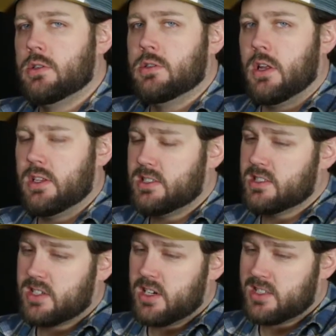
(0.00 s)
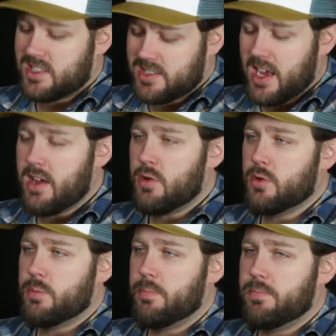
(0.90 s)
now this is going to
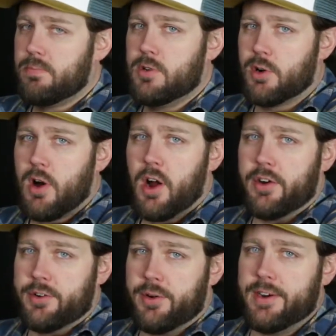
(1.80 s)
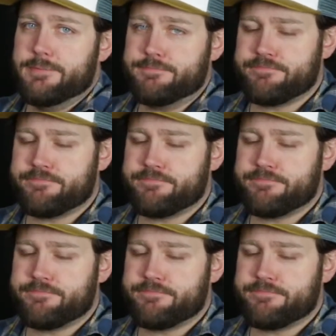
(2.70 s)
sound derogatory,